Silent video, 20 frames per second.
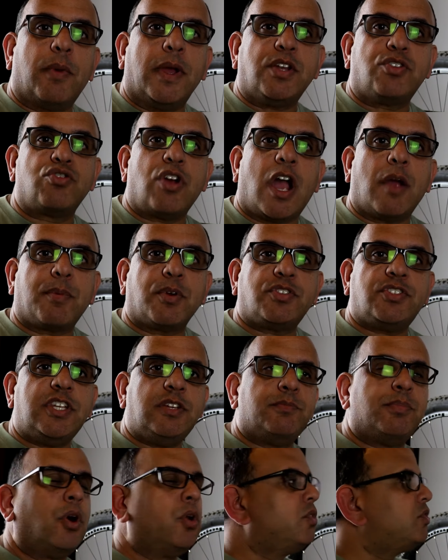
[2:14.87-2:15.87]
my dropper
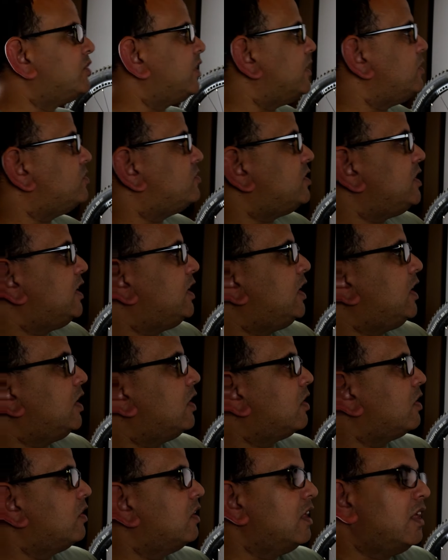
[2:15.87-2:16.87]
seat post that you see
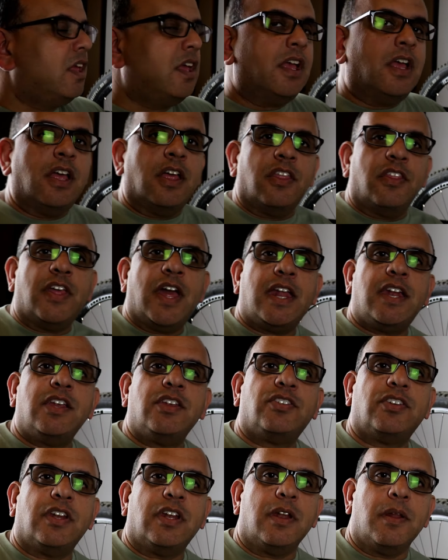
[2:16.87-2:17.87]
here, that
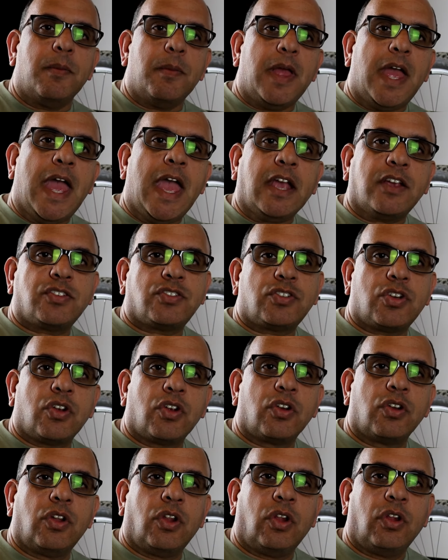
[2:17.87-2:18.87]
is an
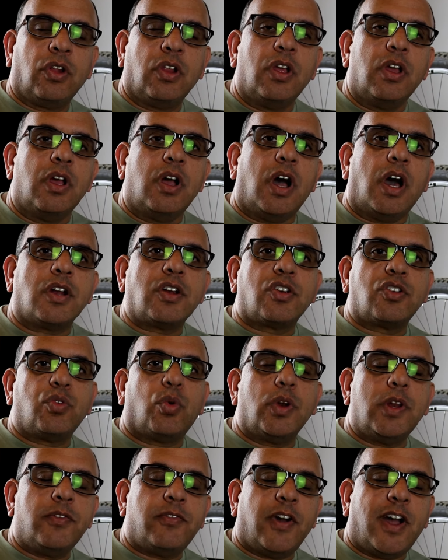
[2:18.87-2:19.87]
external
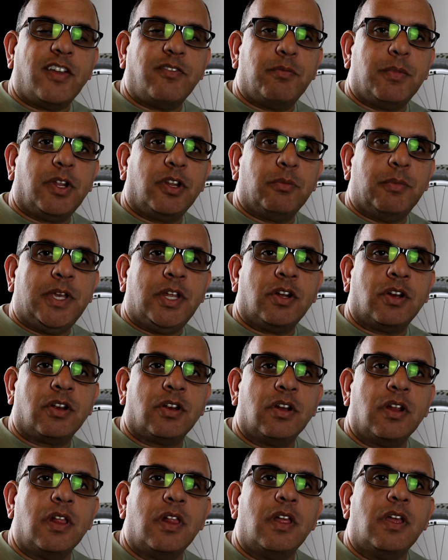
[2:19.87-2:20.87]
125
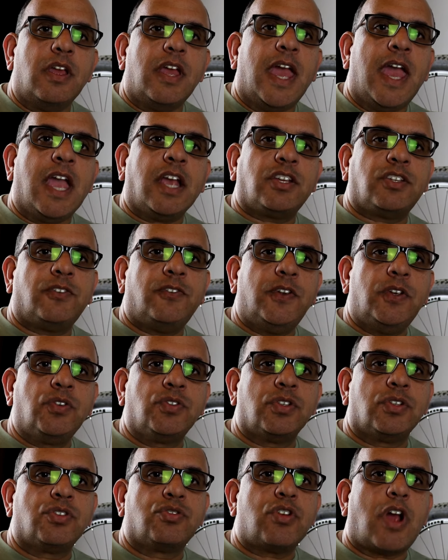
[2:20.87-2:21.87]
millimeter
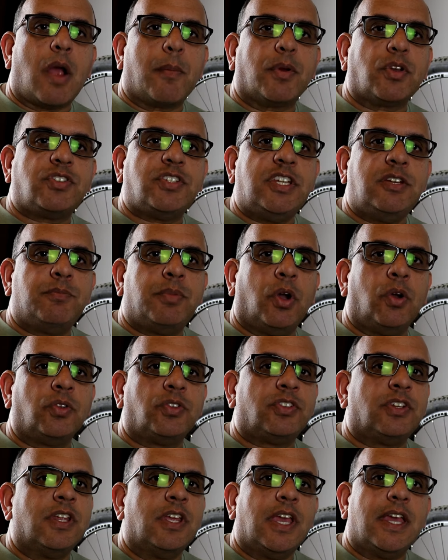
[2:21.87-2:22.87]
X-Fusion dropper seat
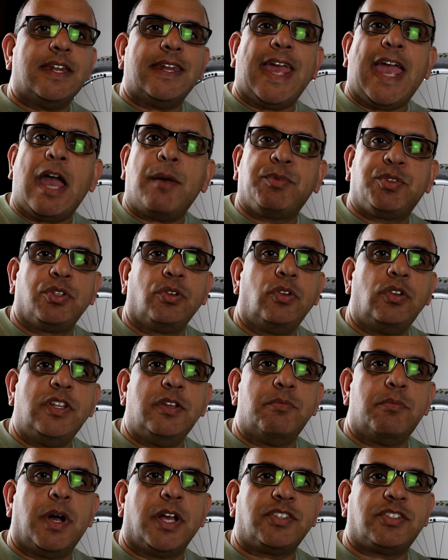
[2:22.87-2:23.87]
post. An absolutely
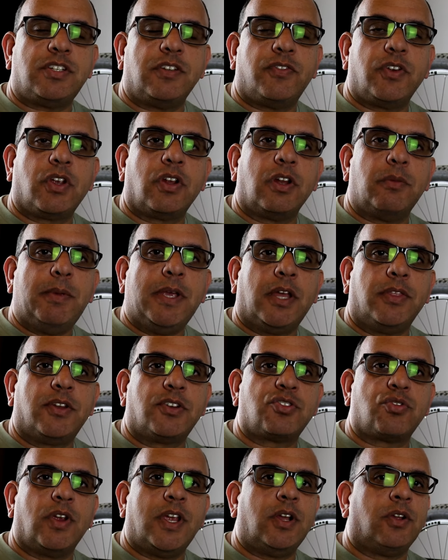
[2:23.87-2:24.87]
must if you're going to be on the
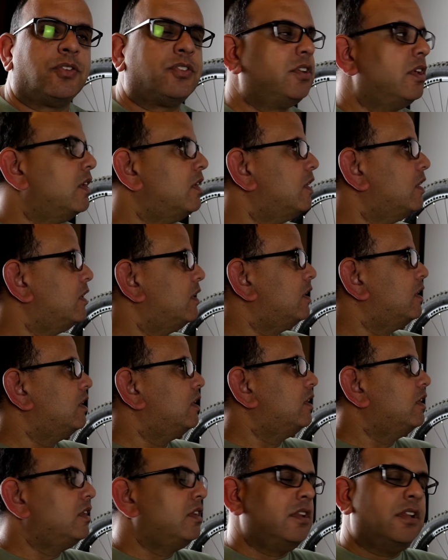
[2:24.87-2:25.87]
trails.
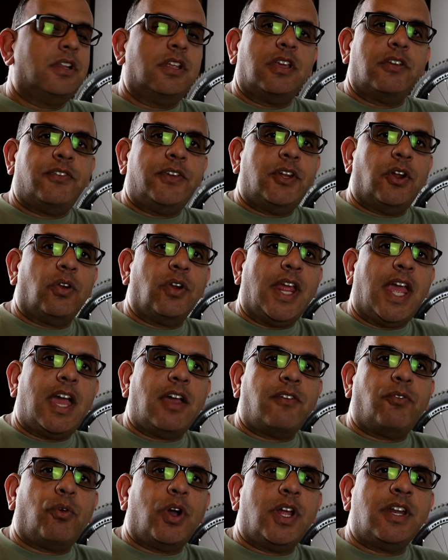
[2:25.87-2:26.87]
If you don't
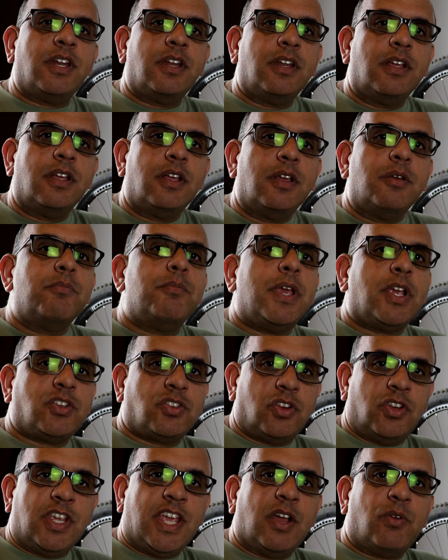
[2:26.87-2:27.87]
have one, make
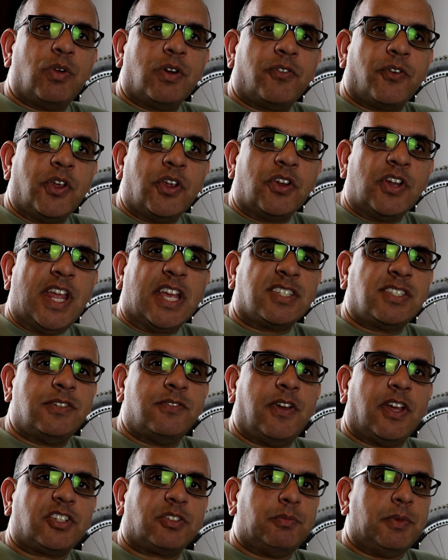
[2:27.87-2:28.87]
sure you get one for your next
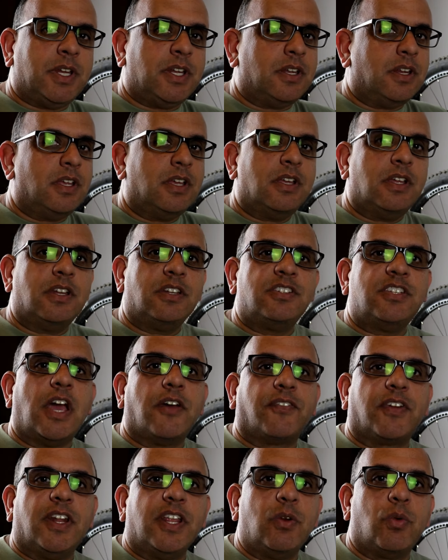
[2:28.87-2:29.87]
investment.
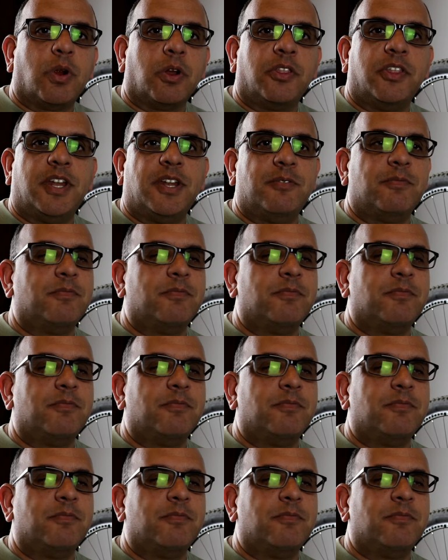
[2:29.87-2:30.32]
Definitely worth it.